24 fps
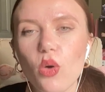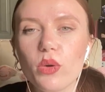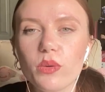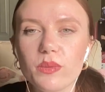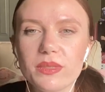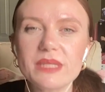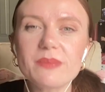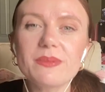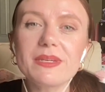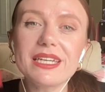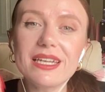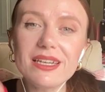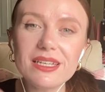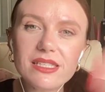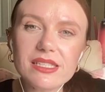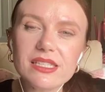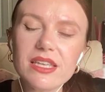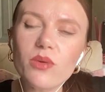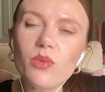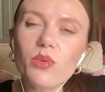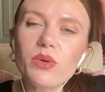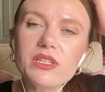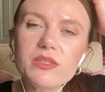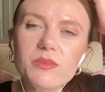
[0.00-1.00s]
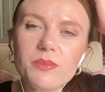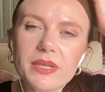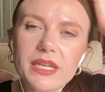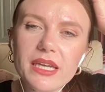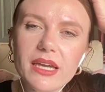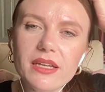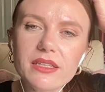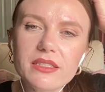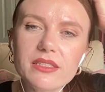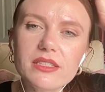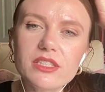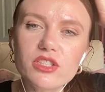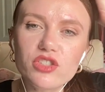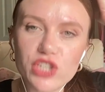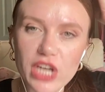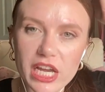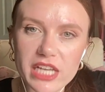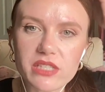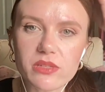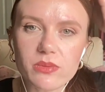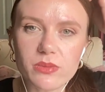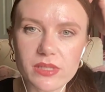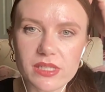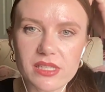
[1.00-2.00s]
Well, it's because
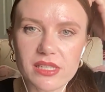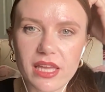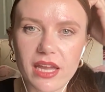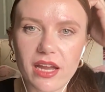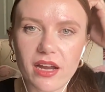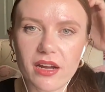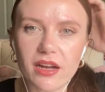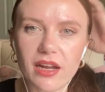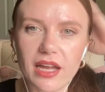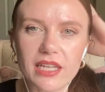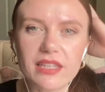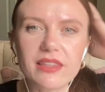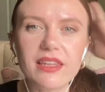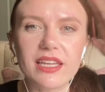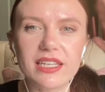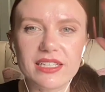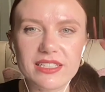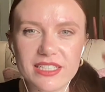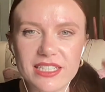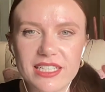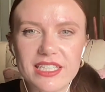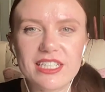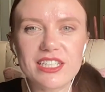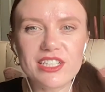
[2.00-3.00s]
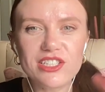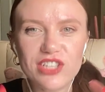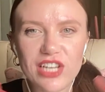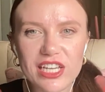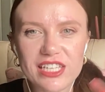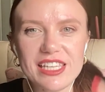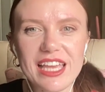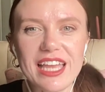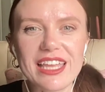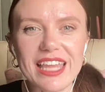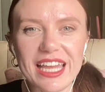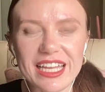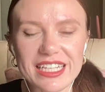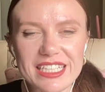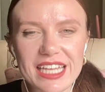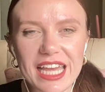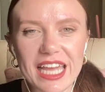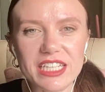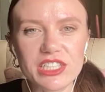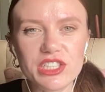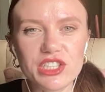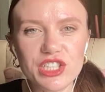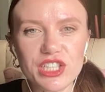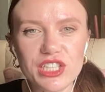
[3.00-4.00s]
Jess was there, and like Dean and Jess had that
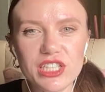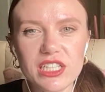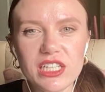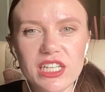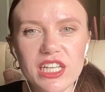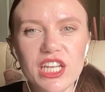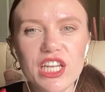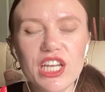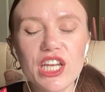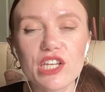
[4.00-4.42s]
tension,